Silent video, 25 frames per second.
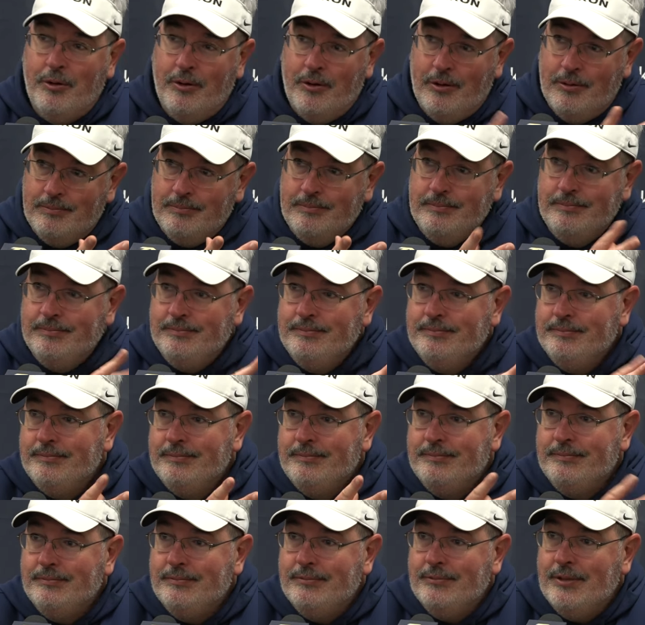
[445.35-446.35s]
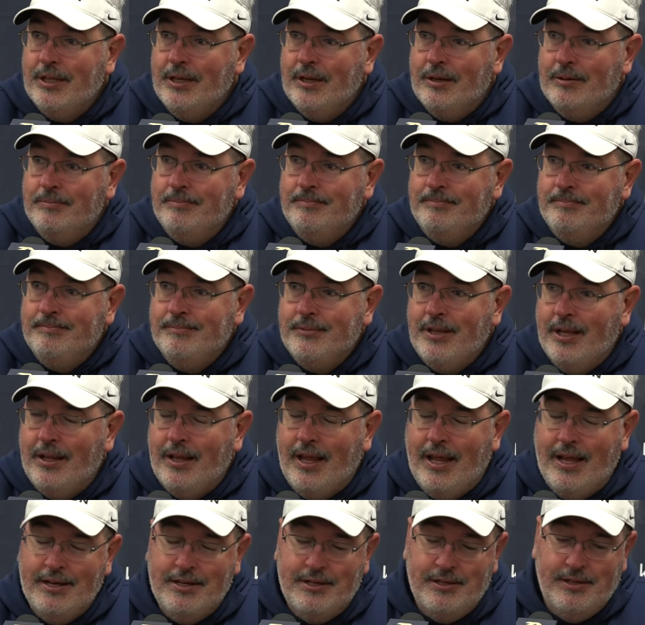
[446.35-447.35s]
were, you know,
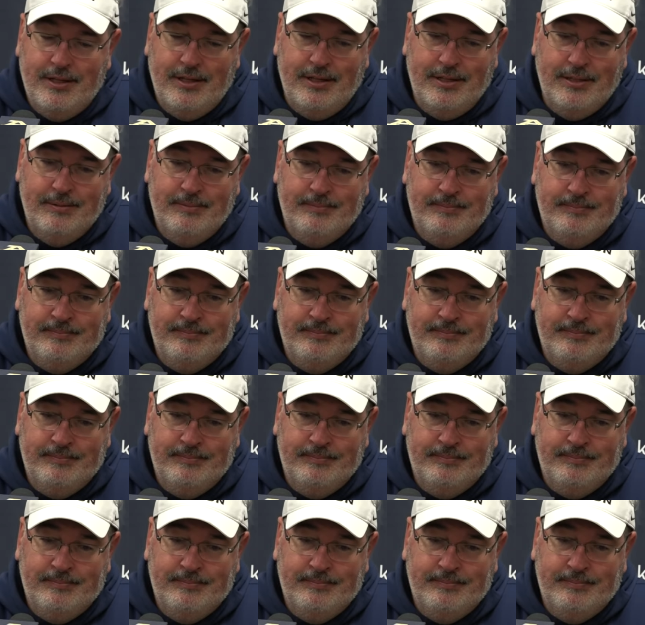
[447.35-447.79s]
aligned to the,